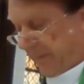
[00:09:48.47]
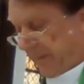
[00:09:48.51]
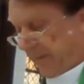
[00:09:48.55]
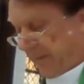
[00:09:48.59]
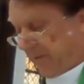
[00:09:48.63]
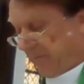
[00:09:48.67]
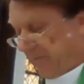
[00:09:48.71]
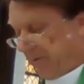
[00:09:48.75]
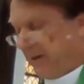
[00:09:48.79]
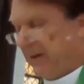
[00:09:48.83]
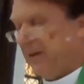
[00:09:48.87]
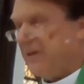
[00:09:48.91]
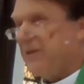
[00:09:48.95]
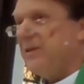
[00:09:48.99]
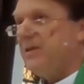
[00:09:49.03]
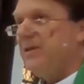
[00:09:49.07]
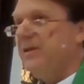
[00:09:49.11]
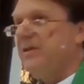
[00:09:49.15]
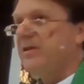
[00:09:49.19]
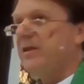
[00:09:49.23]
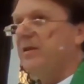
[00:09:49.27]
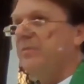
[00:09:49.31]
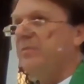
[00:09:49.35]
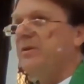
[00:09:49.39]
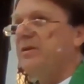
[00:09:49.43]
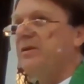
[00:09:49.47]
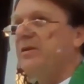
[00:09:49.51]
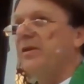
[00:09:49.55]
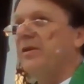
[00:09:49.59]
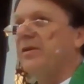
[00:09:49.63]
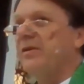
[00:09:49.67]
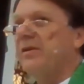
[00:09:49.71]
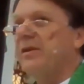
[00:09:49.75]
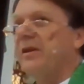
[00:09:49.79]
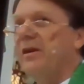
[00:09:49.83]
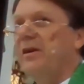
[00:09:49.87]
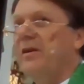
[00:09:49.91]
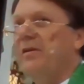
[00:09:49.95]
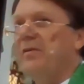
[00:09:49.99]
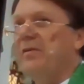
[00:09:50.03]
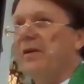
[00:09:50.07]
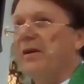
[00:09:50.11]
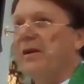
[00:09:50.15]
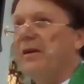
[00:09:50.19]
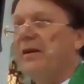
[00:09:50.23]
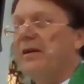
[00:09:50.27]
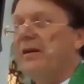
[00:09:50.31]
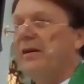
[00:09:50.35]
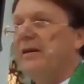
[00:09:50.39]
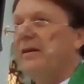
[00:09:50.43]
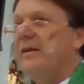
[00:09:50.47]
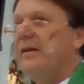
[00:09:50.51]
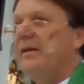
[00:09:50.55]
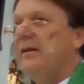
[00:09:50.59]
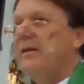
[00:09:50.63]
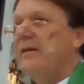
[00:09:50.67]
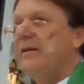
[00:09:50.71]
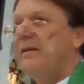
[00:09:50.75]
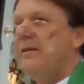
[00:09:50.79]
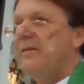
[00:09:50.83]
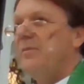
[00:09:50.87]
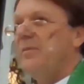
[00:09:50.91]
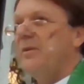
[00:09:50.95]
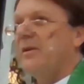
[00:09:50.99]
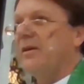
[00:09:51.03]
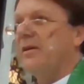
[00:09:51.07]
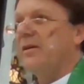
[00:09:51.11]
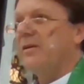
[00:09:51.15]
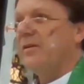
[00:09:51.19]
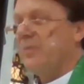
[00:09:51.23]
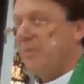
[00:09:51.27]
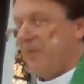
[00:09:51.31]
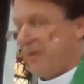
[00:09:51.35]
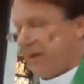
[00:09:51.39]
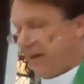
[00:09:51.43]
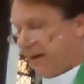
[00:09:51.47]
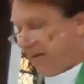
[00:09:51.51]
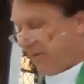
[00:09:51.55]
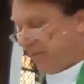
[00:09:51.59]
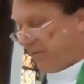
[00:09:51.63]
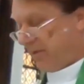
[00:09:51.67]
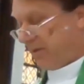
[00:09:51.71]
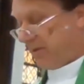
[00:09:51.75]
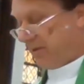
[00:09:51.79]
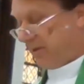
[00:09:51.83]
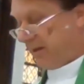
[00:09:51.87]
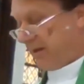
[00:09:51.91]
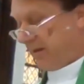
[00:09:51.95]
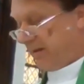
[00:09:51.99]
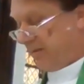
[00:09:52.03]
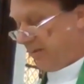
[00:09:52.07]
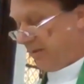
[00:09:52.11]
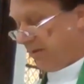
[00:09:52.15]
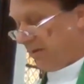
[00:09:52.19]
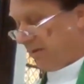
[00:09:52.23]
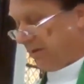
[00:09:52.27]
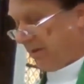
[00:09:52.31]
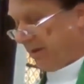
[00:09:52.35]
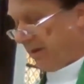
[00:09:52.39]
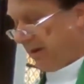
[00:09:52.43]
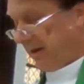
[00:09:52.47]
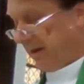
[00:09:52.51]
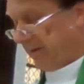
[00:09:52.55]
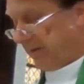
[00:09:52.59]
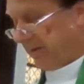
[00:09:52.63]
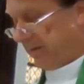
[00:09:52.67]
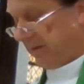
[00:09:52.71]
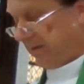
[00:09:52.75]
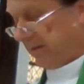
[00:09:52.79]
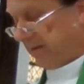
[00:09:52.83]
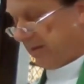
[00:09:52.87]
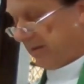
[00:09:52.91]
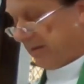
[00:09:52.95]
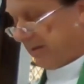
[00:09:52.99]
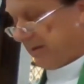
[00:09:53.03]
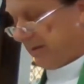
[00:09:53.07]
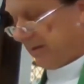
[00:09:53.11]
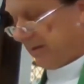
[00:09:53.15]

The relationship is not over because we have received good gifts.